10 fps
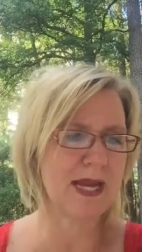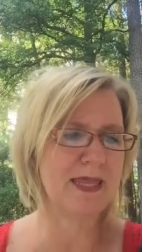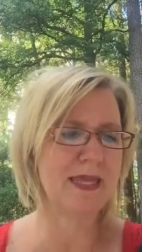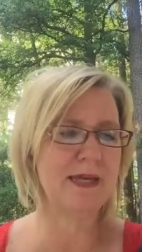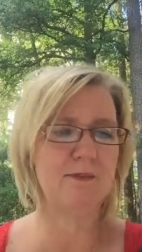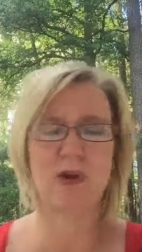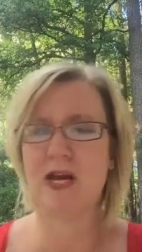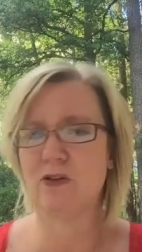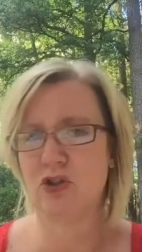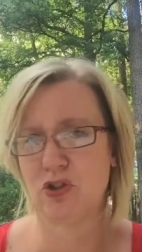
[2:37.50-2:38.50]
And then
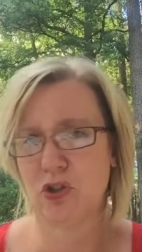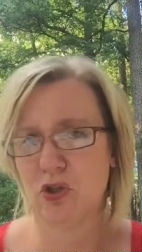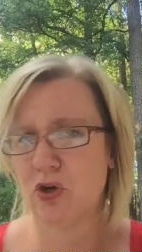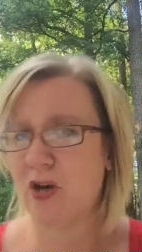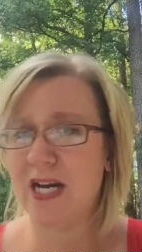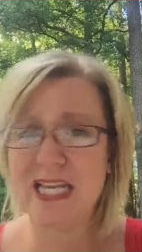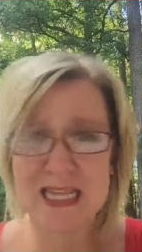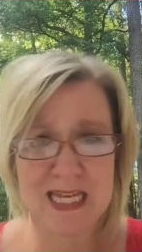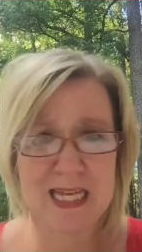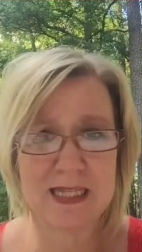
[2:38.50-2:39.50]
brown sugar or
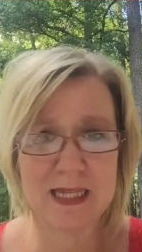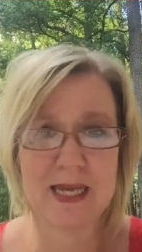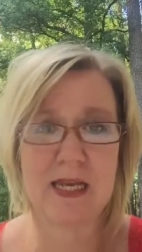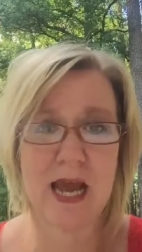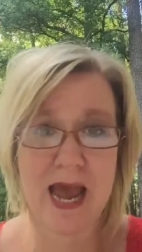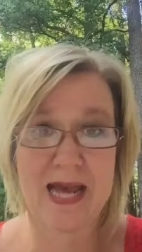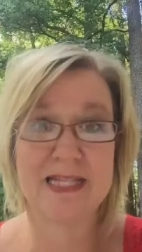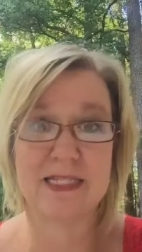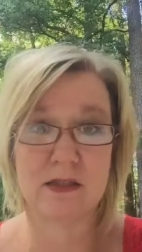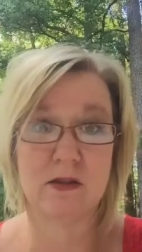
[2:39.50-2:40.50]
anything that
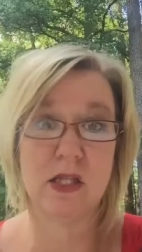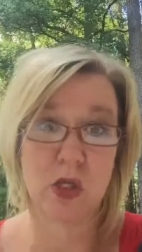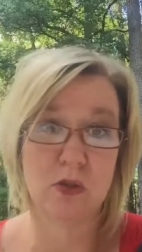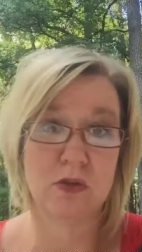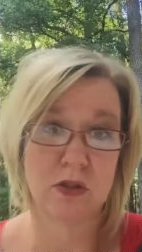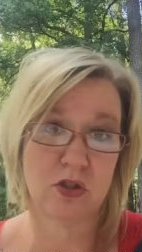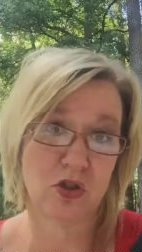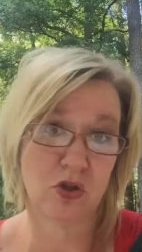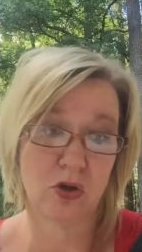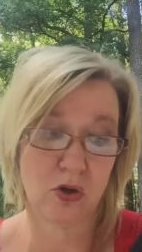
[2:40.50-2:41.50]
has those
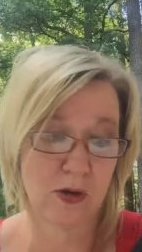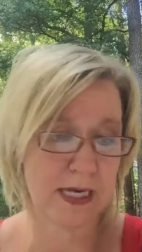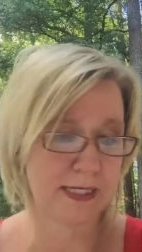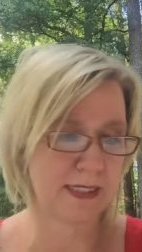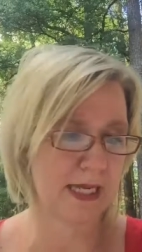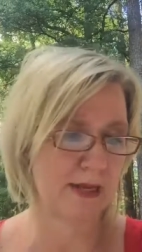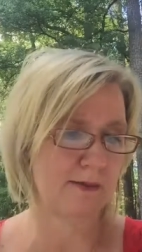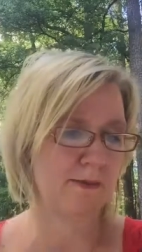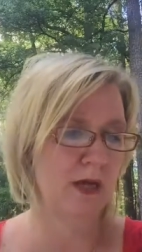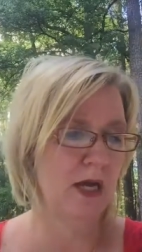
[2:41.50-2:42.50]
sugar ingredients in
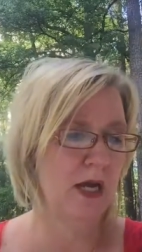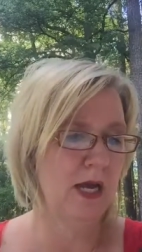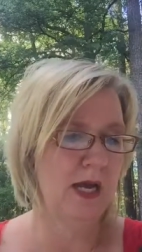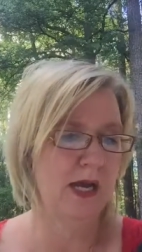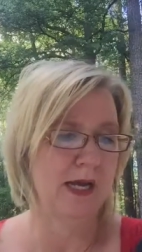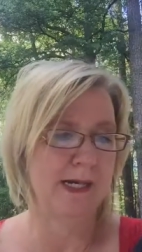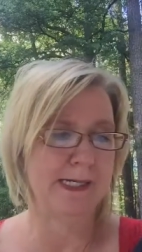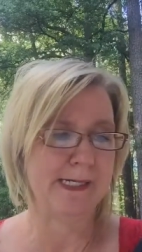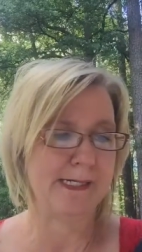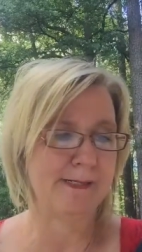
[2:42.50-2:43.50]
them.
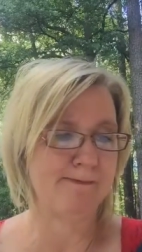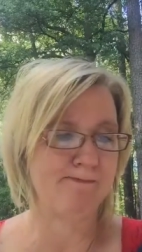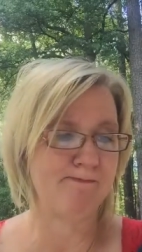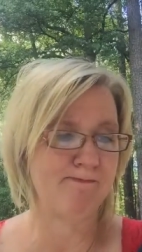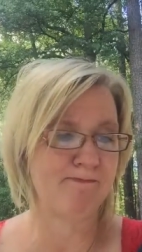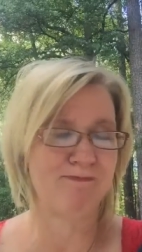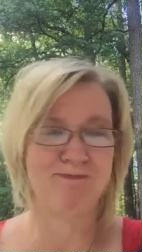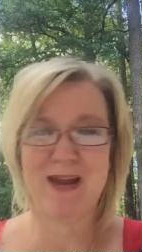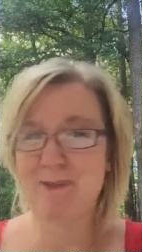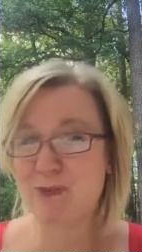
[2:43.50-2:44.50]
Um,
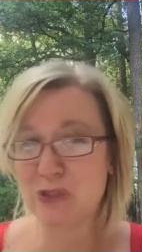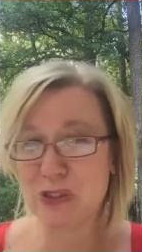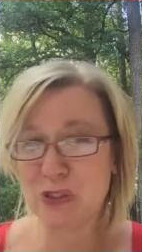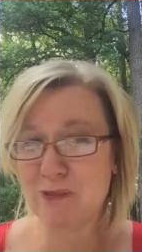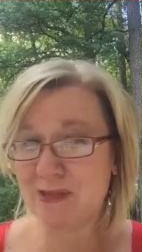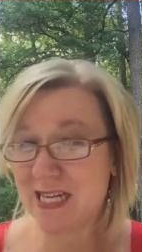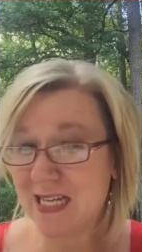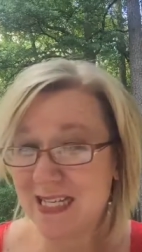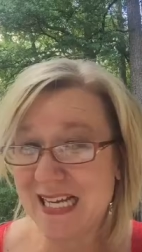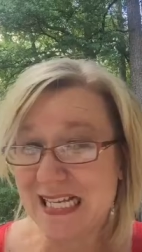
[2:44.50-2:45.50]
maple syrup and
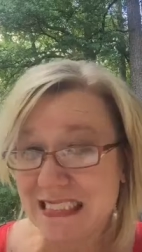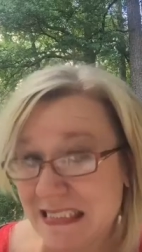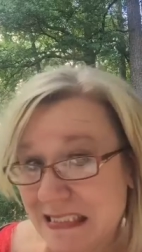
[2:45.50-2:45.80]
honey.